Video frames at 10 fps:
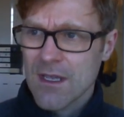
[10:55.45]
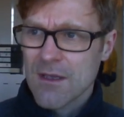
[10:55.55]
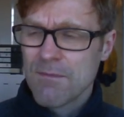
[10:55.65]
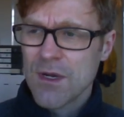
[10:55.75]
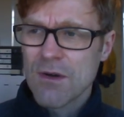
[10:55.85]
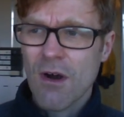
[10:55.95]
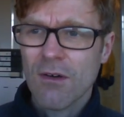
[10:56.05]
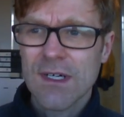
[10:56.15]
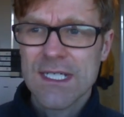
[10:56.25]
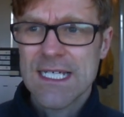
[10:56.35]

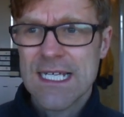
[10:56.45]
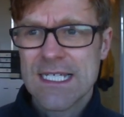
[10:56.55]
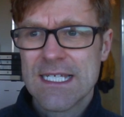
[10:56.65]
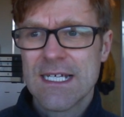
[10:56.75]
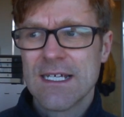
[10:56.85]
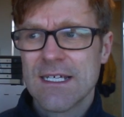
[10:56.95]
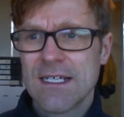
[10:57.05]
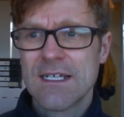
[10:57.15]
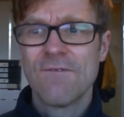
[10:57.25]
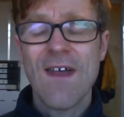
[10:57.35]
bureaucracies
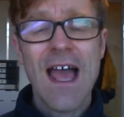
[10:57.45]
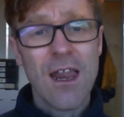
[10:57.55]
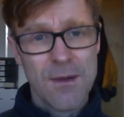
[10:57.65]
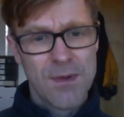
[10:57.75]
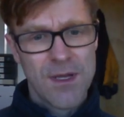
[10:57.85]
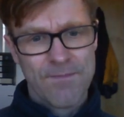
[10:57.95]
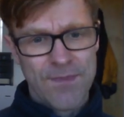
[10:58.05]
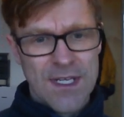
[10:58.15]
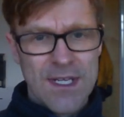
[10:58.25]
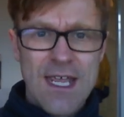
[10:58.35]
develop
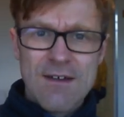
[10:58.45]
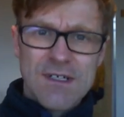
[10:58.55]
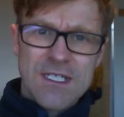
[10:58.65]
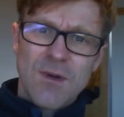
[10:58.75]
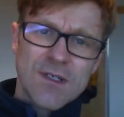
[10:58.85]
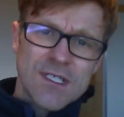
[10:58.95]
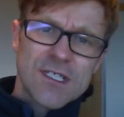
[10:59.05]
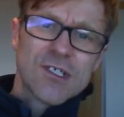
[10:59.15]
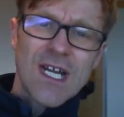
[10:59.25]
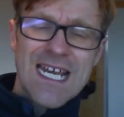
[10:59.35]
in response to
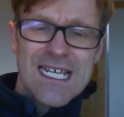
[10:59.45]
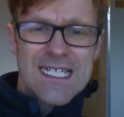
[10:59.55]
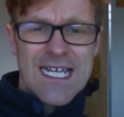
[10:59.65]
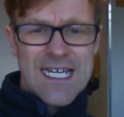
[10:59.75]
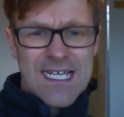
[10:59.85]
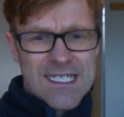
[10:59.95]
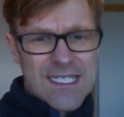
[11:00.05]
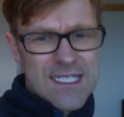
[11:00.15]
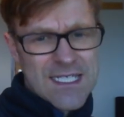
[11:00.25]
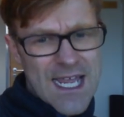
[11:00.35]
trends in
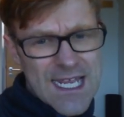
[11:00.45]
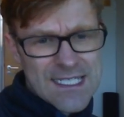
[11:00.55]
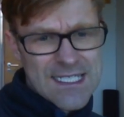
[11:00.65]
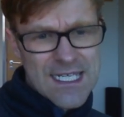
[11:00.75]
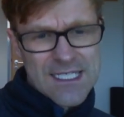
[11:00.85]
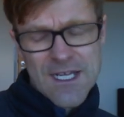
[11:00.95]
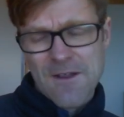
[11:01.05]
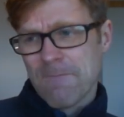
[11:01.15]
society. So